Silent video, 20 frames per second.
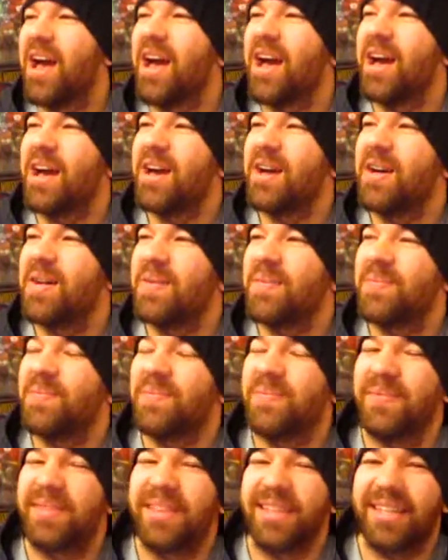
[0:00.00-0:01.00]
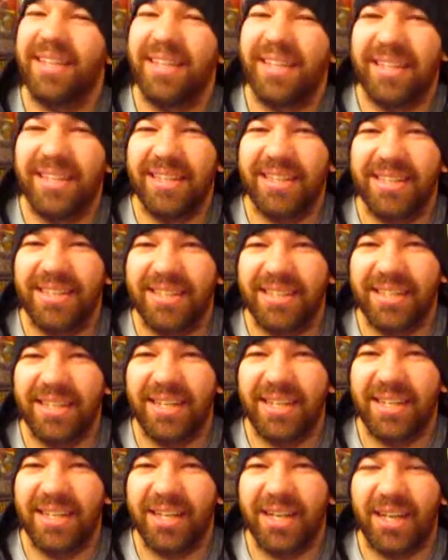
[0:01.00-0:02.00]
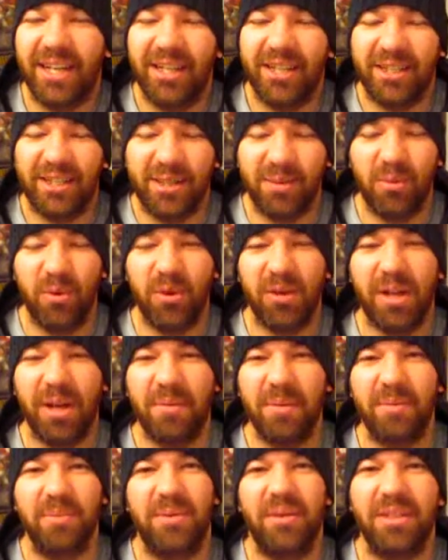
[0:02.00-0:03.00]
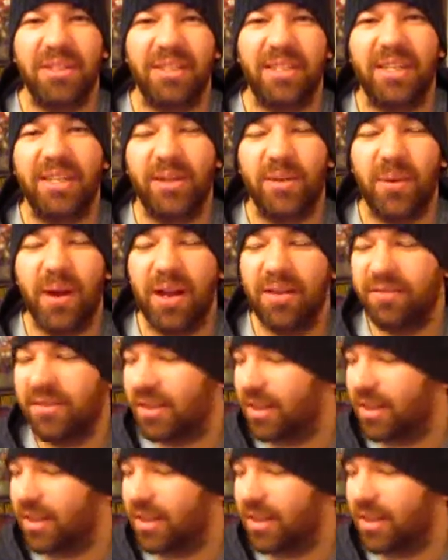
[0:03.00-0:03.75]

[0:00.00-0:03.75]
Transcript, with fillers: um, it's uh, some more comic books that arrived